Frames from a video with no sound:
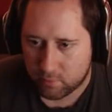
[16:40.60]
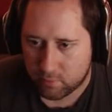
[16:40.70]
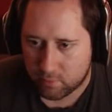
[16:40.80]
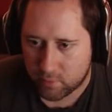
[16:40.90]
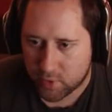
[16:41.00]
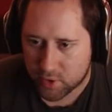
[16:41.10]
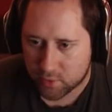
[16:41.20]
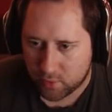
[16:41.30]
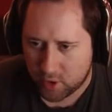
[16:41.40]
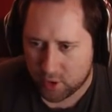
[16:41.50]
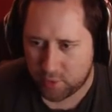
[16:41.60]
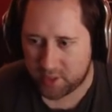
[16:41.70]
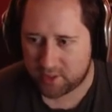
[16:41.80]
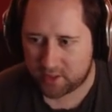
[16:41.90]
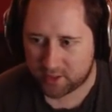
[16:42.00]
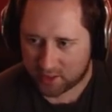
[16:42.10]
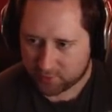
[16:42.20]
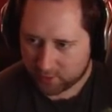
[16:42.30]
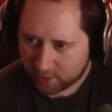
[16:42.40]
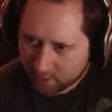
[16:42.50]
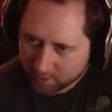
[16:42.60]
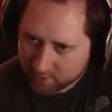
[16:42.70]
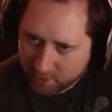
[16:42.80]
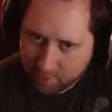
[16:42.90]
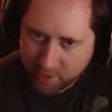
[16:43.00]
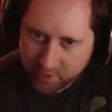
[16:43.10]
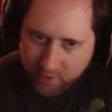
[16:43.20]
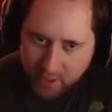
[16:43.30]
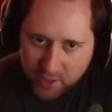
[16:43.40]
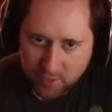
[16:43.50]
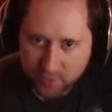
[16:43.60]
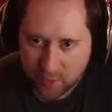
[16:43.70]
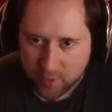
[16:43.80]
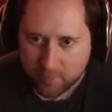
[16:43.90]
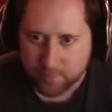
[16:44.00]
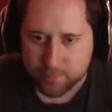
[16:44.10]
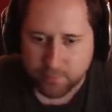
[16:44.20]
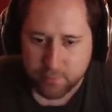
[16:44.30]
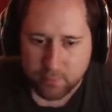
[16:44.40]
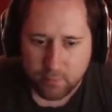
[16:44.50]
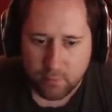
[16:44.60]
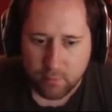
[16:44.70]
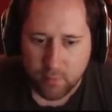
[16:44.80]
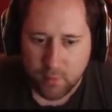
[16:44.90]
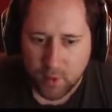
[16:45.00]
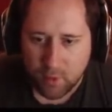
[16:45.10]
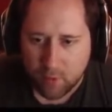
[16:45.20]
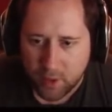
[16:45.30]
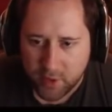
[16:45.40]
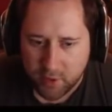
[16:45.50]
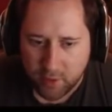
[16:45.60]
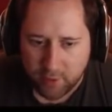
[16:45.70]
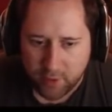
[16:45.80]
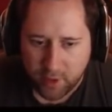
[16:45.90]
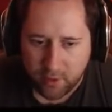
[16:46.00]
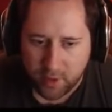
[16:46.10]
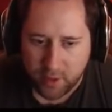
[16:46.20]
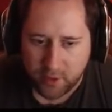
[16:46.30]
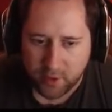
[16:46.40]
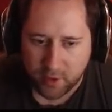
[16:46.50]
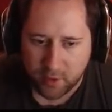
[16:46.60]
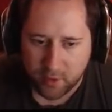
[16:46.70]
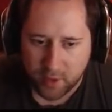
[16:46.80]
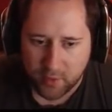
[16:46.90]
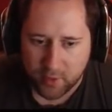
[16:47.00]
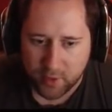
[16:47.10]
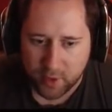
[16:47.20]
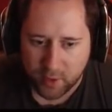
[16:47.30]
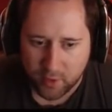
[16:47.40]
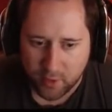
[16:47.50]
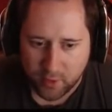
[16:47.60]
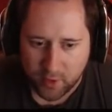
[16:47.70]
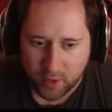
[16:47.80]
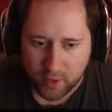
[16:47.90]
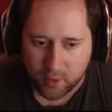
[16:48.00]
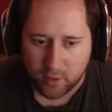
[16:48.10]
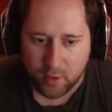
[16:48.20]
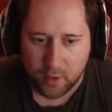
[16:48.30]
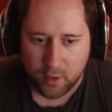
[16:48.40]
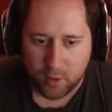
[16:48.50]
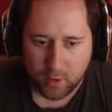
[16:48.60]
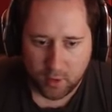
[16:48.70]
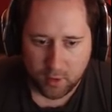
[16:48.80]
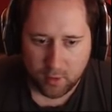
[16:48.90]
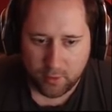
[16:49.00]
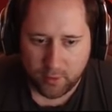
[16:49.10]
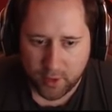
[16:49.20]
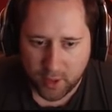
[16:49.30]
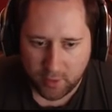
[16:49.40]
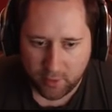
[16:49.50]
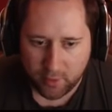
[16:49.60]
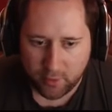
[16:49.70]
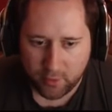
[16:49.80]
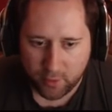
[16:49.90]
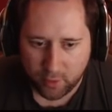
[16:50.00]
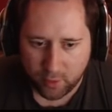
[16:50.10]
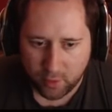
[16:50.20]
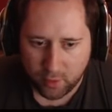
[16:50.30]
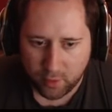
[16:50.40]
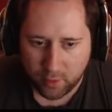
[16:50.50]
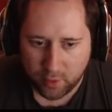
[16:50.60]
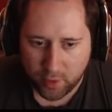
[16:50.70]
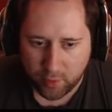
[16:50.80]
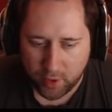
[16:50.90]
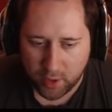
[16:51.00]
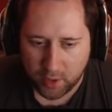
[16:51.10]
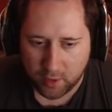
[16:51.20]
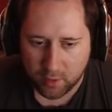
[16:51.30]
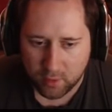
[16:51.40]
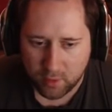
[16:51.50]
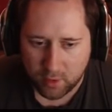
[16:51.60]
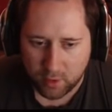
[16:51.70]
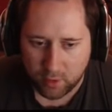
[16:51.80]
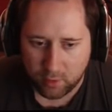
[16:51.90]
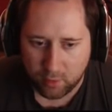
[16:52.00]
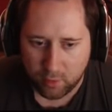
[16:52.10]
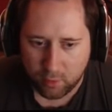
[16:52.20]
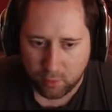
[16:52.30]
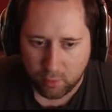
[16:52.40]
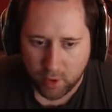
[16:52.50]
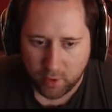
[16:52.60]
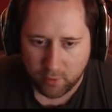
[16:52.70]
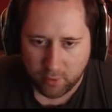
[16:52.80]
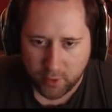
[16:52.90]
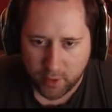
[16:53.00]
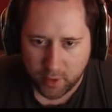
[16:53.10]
Which we did successfully last time, but it's a dangerous thing. Right, it's getting ready to fire. 9 seconds, 7 seconds, 6, 5, 4, 3, 2, 1, fire.